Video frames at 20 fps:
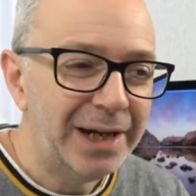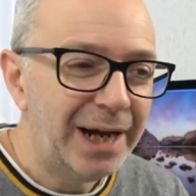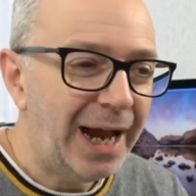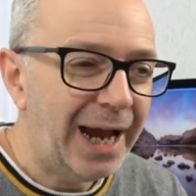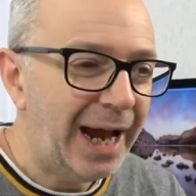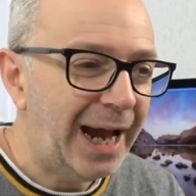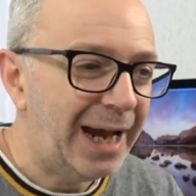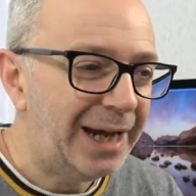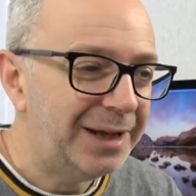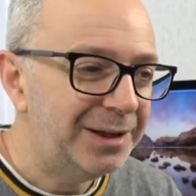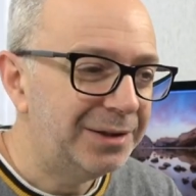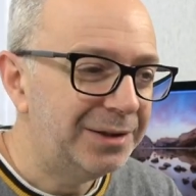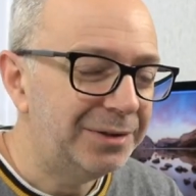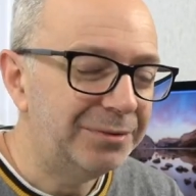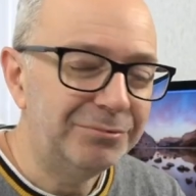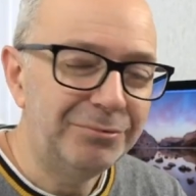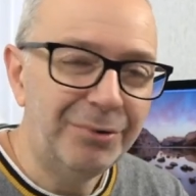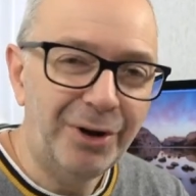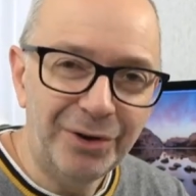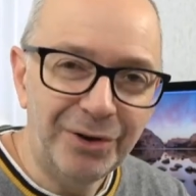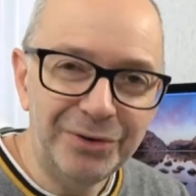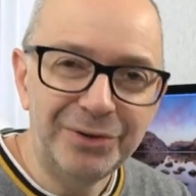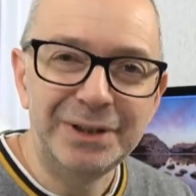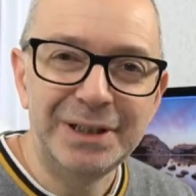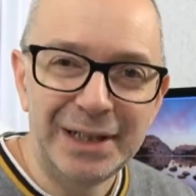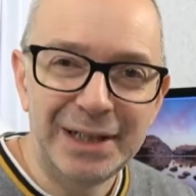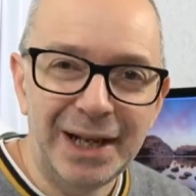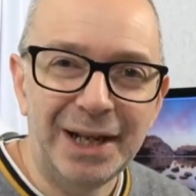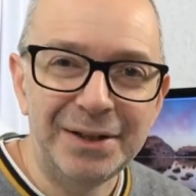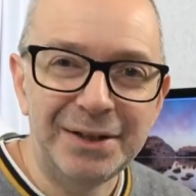And rather than
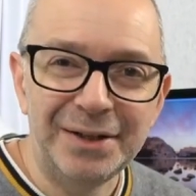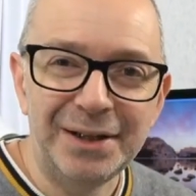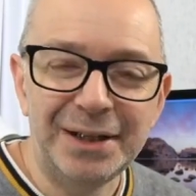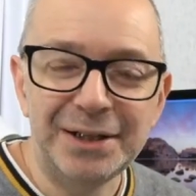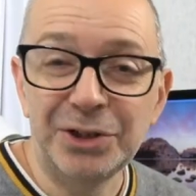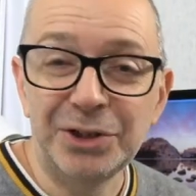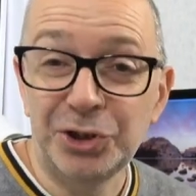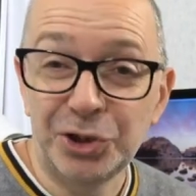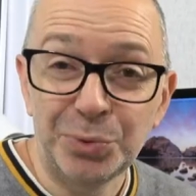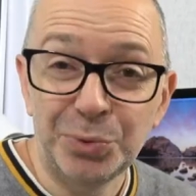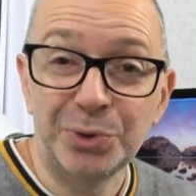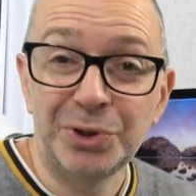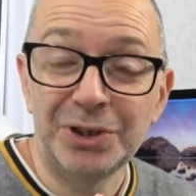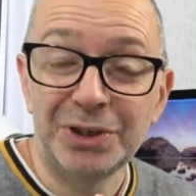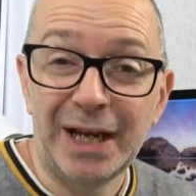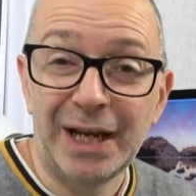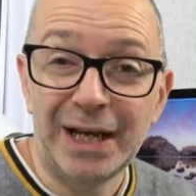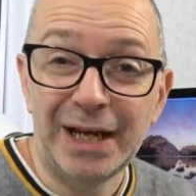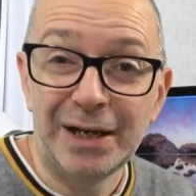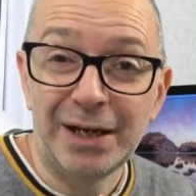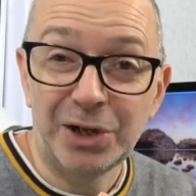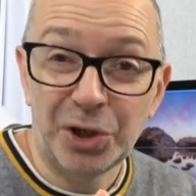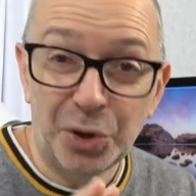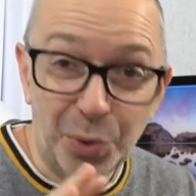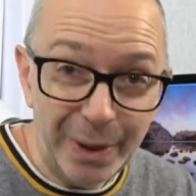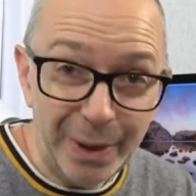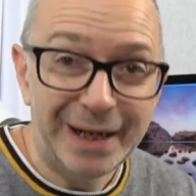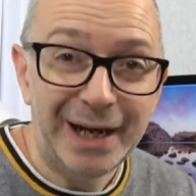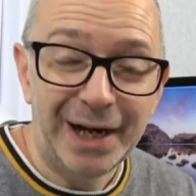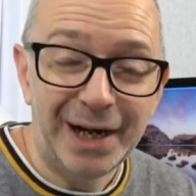delay things, I just want to say a
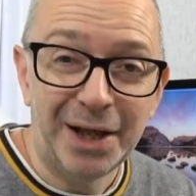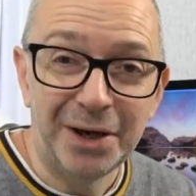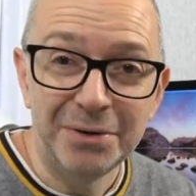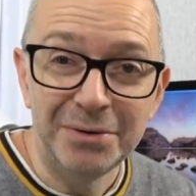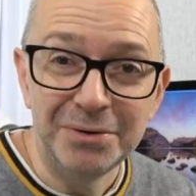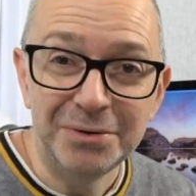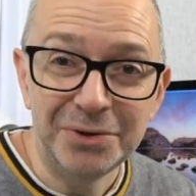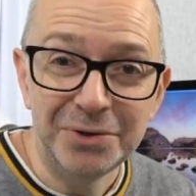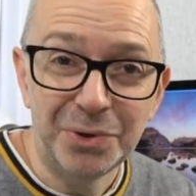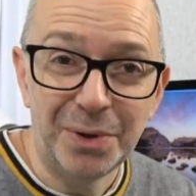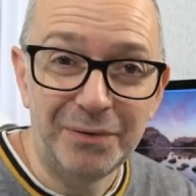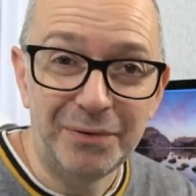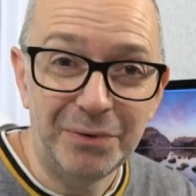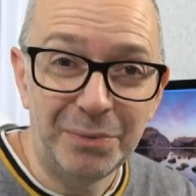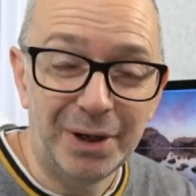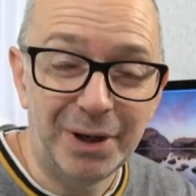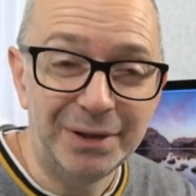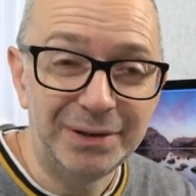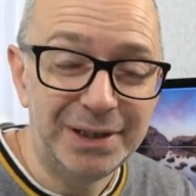quick hello to everyone.